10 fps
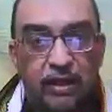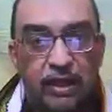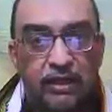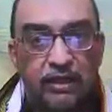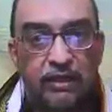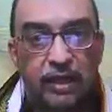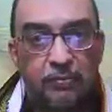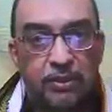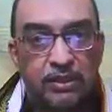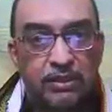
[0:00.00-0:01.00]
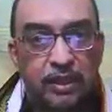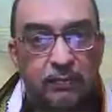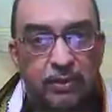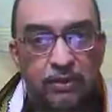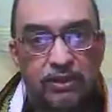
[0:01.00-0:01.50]
and it happens
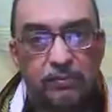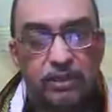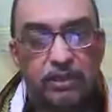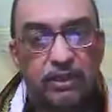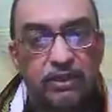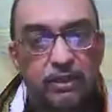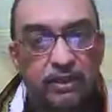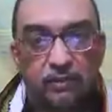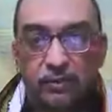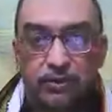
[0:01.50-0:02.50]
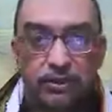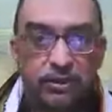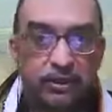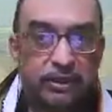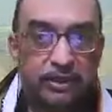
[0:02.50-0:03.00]
approximately in about
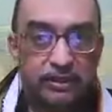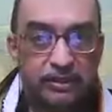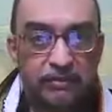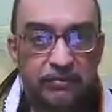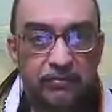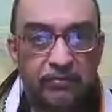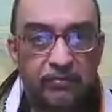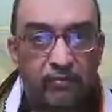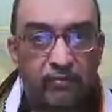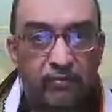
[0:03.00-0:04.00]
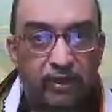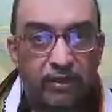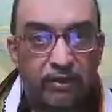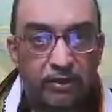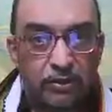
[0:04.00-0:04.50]
30 days.
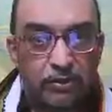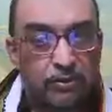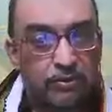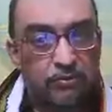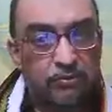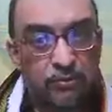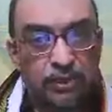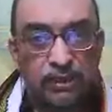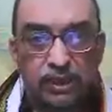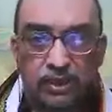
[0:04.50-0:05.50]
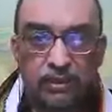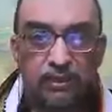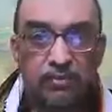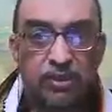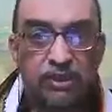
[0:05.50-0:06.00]
So moon is
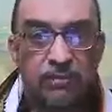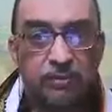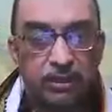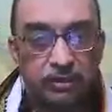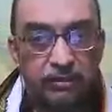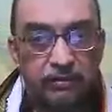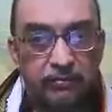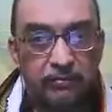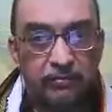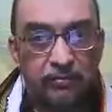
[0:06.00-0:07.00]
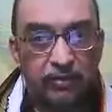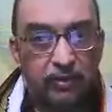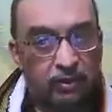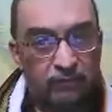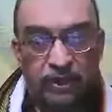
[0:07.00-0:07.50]
another measurement
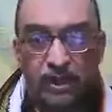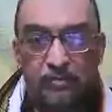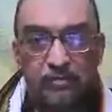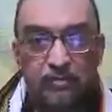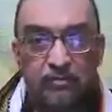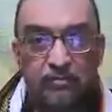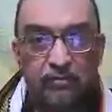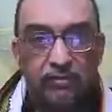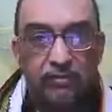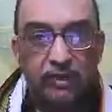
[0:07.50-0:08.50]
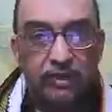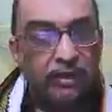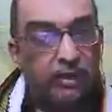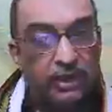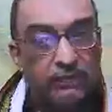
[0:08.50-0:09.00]
of time.
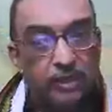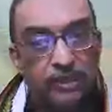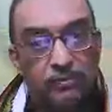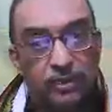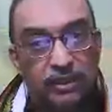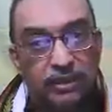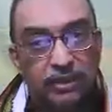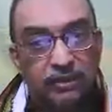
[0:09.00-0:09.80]
The next measurement